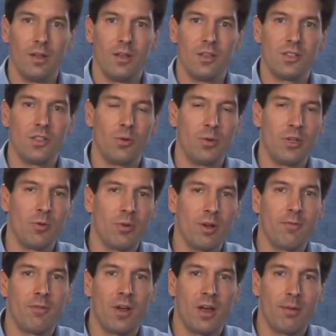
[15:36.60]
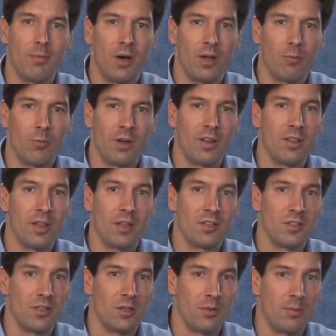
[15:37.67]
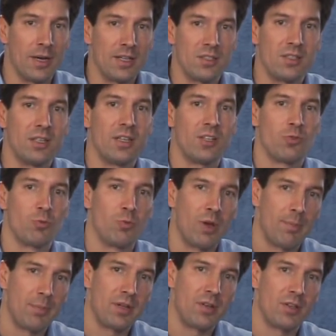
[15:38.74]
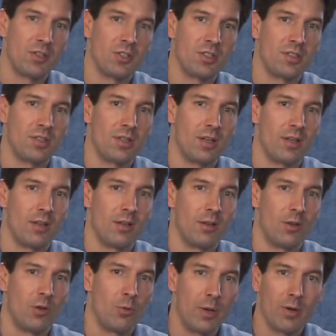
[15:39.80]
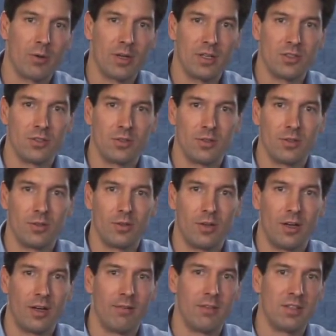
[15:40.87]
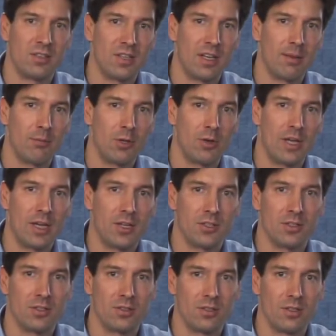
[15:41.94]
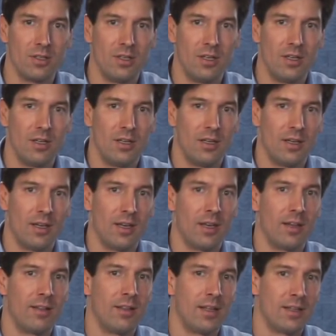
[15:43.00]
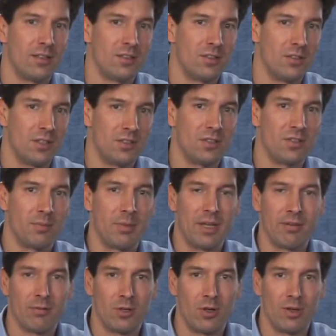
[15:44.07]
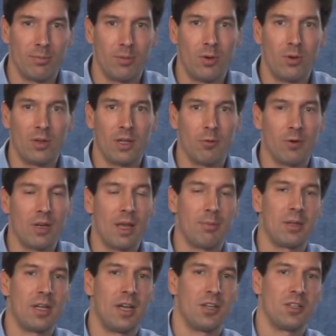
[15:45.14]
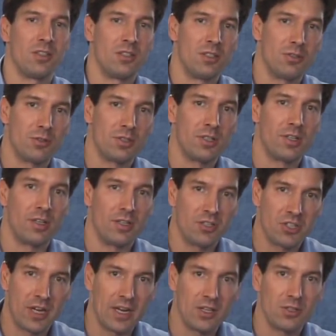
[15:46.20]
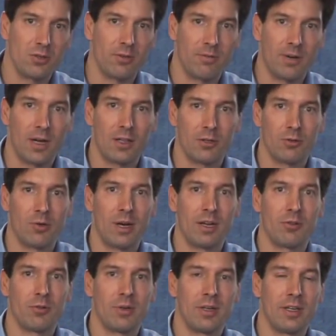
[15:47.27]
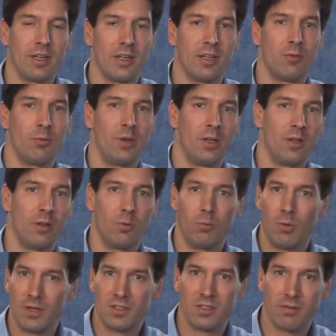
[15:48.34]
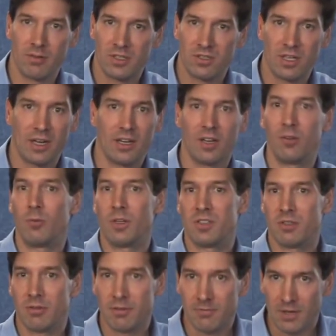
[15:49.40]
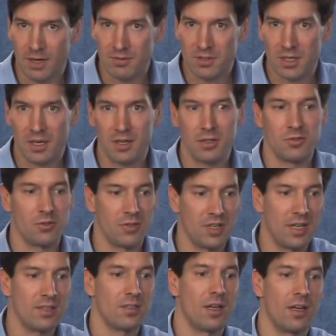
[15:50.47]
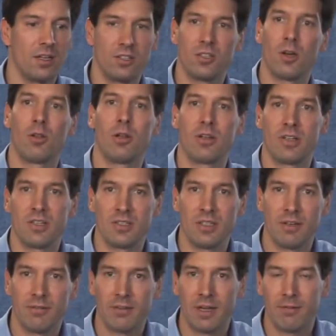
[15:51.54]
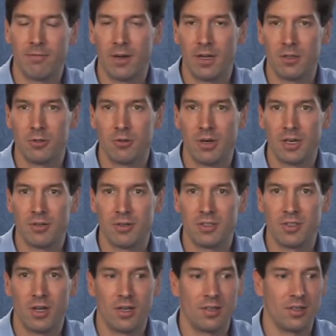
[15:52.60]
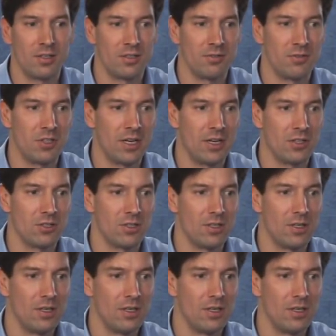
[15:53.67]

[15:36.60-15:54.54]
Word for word: So when you run FileMon, one of the things that you might see is repetitious queries of the same locations. And that's, this is a behavior called polling, where an application is interested in a change to a file or directory and will once every second, once every five seconds, or 10 seconds go look to see if that file or directory's contents have changed.